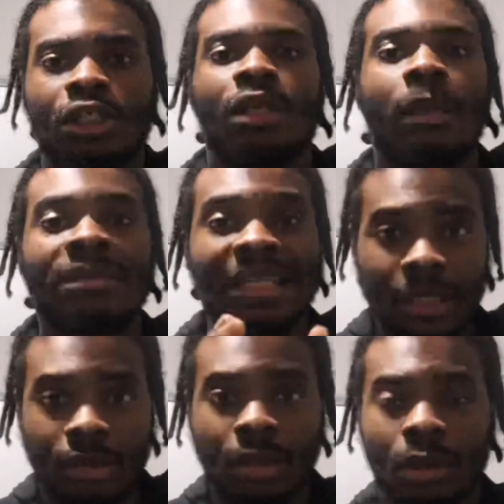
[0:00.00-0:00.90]
I'm telling
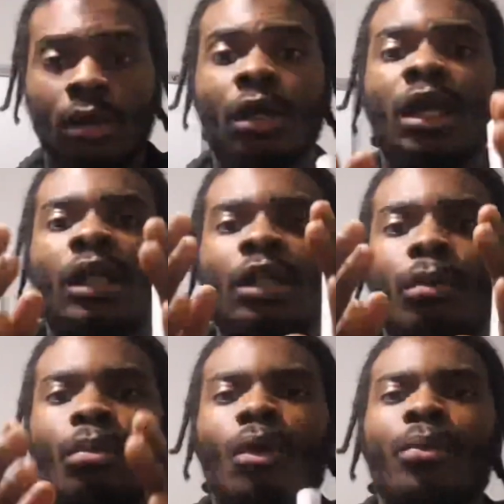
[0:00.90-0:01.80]
you now, the
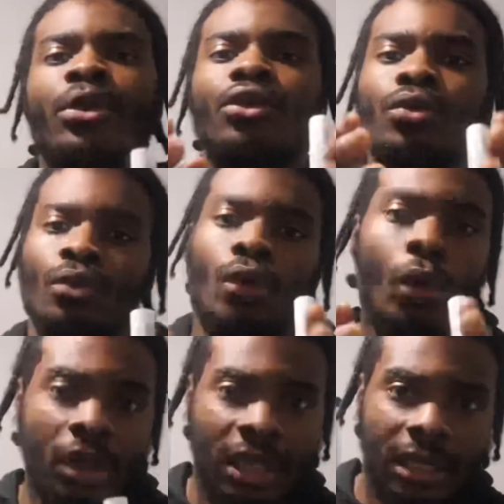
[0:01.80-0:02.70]
moment you
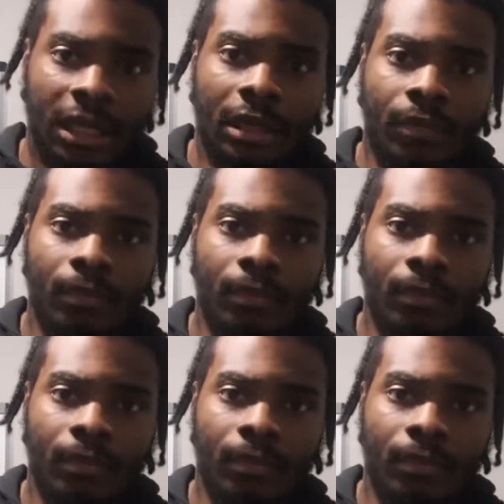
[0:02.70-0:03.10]
call it a day,